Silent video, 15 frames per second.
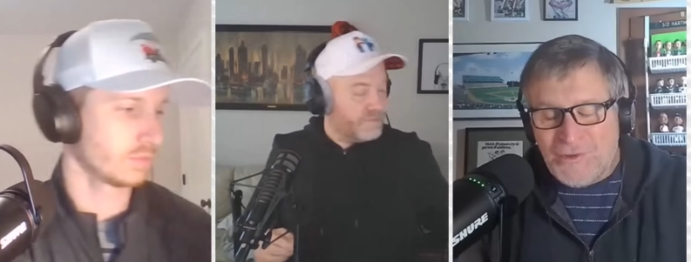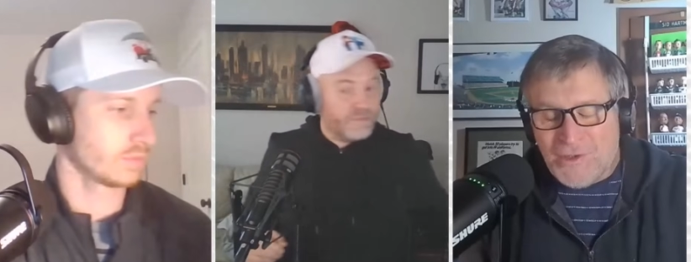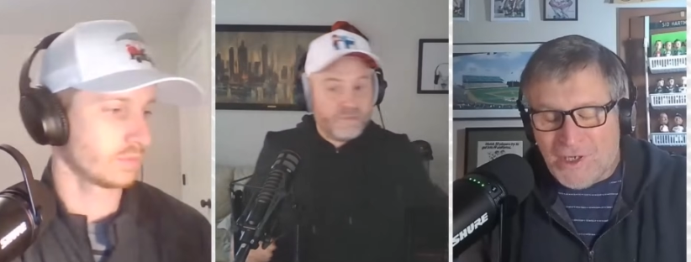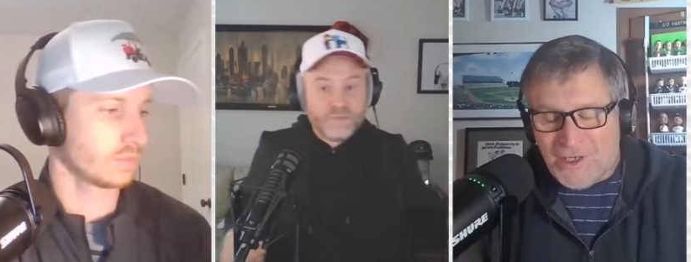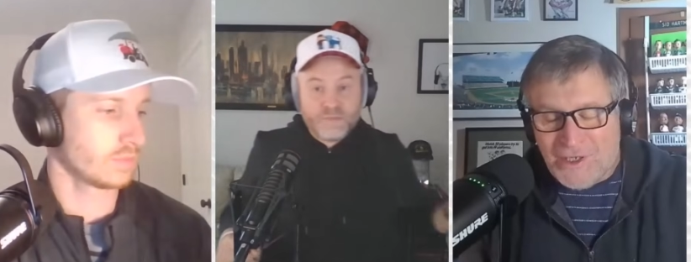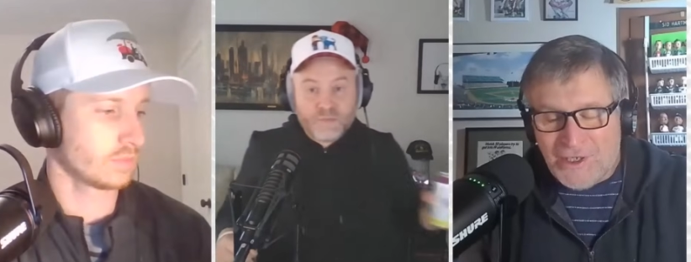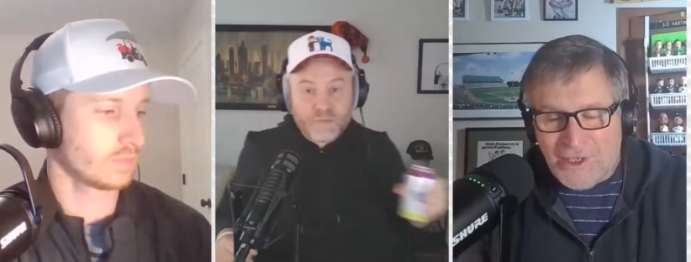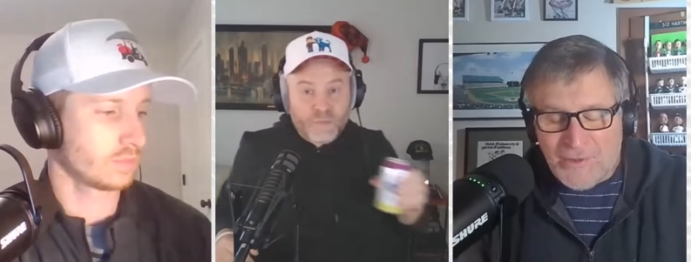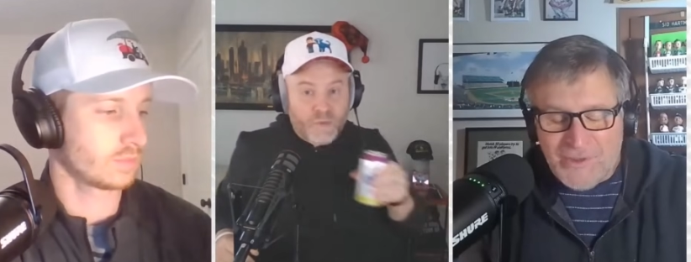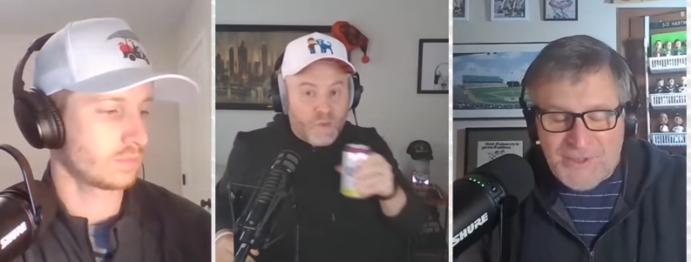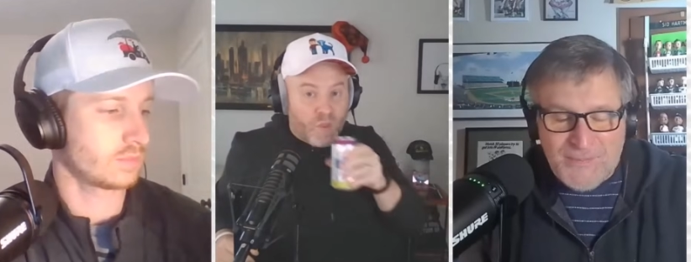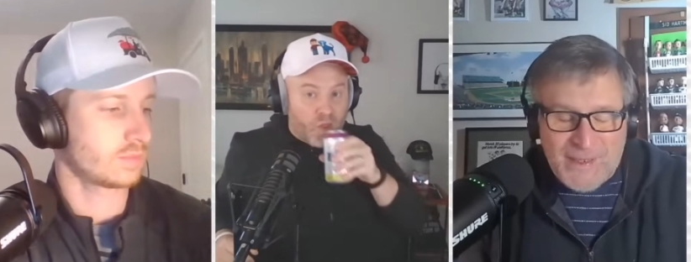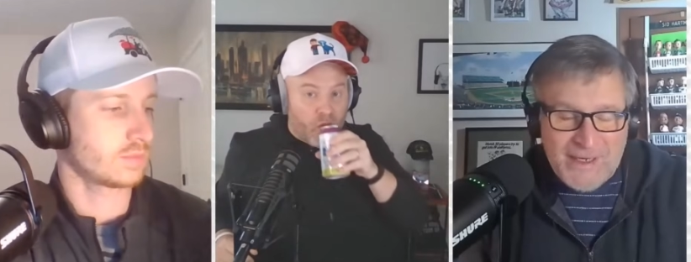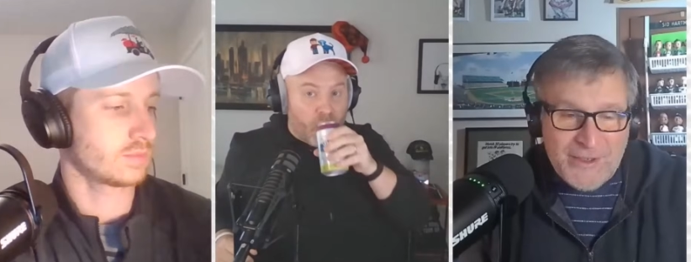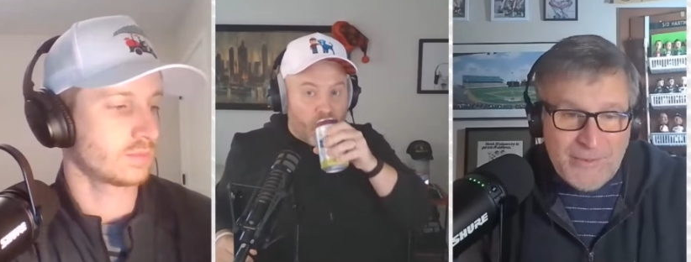Speaker 1: to occur.
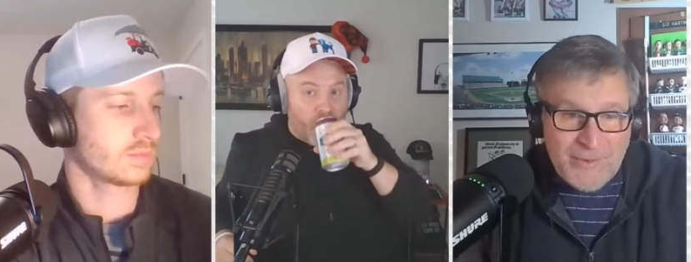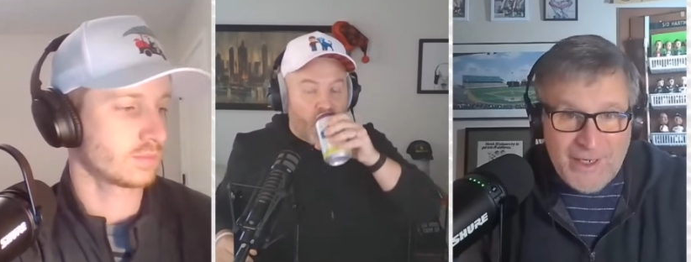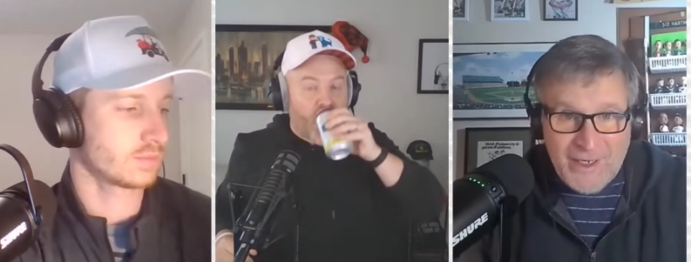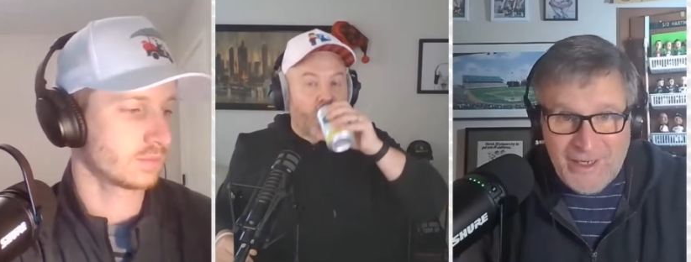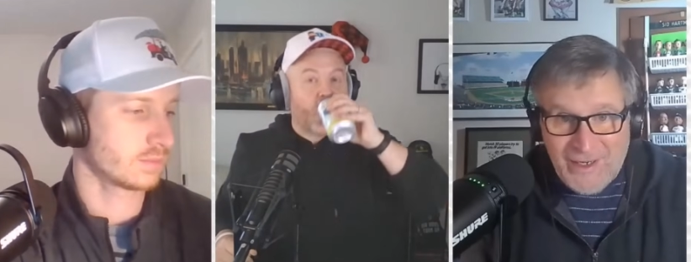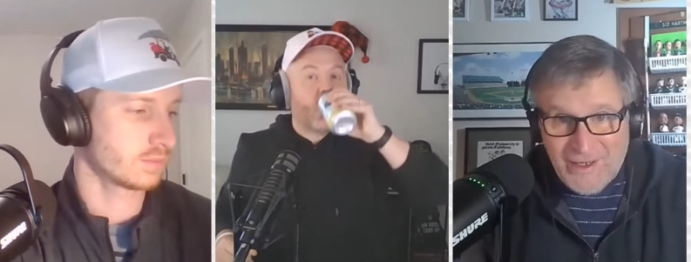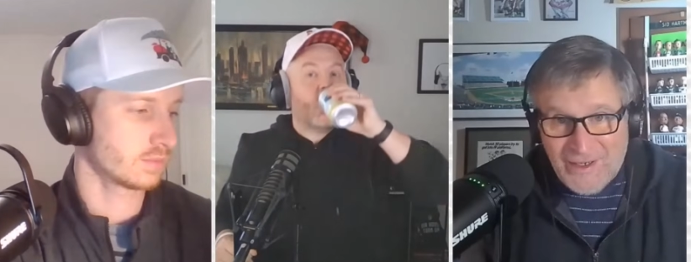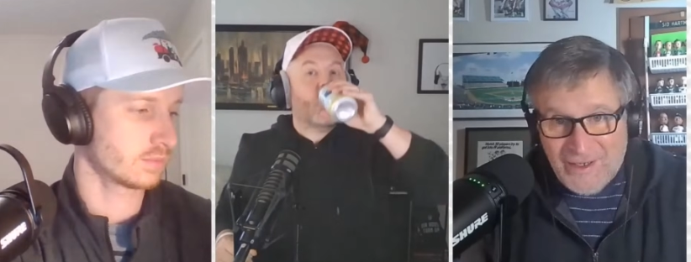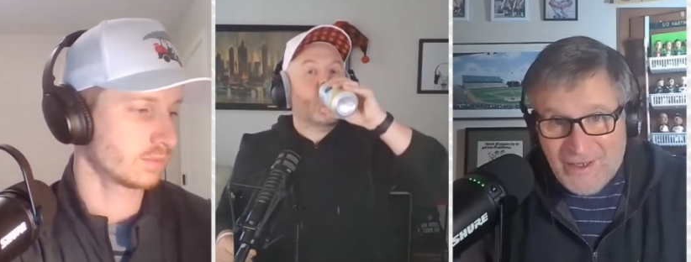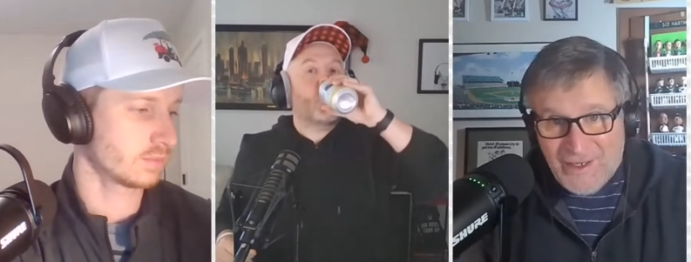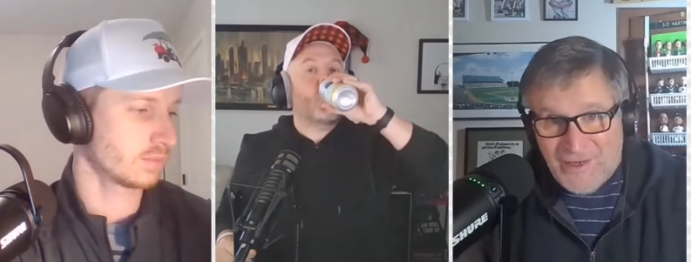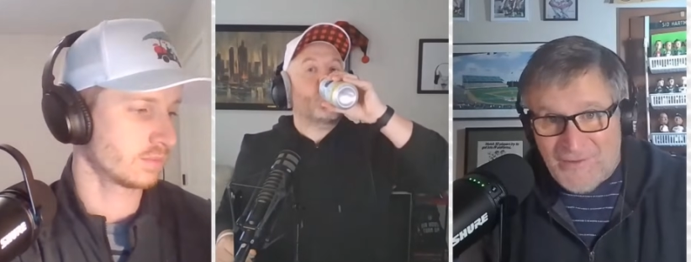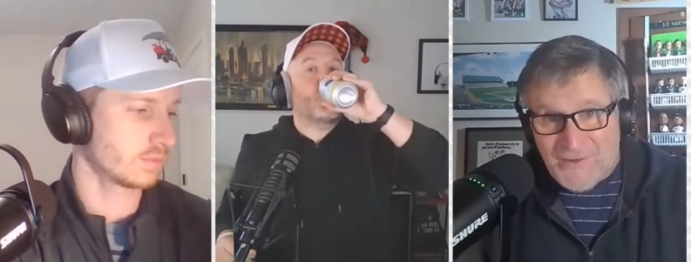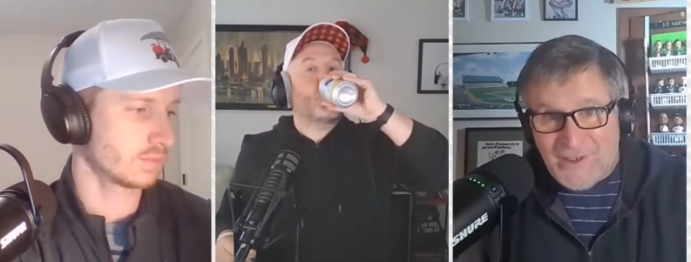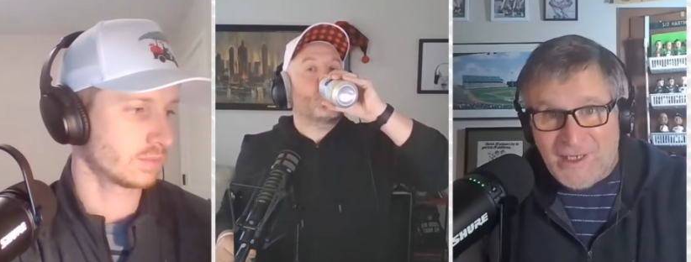Which, by the way,
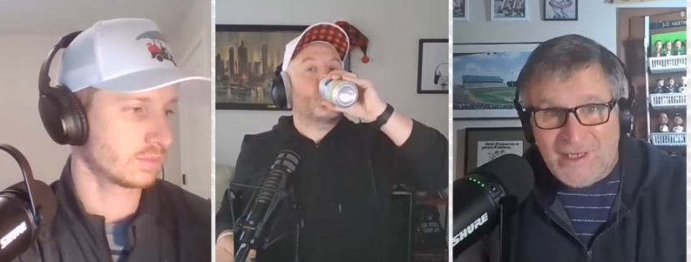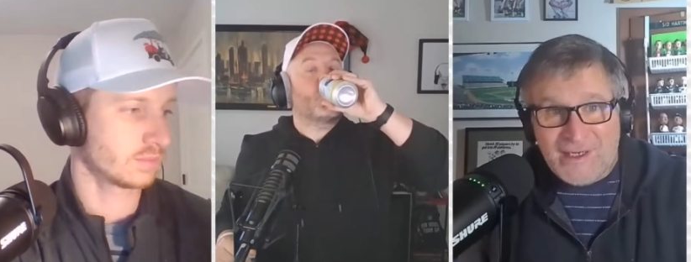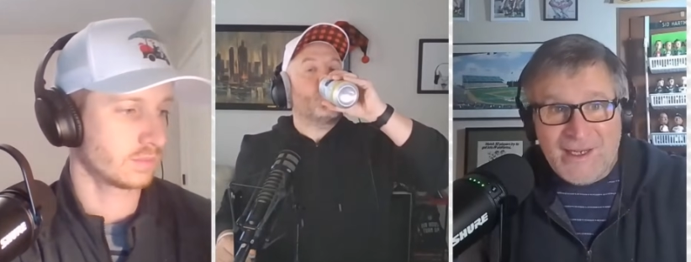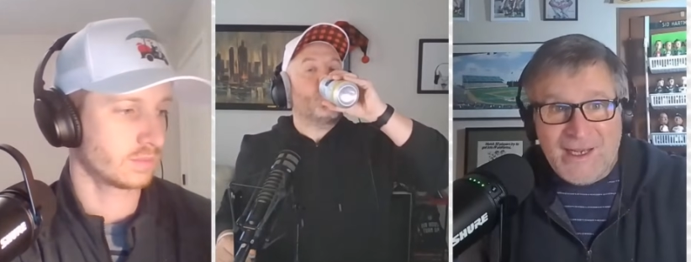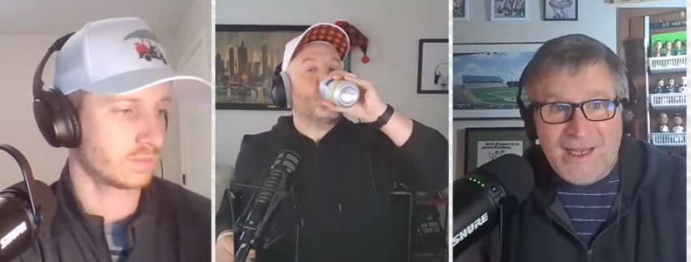if you're like a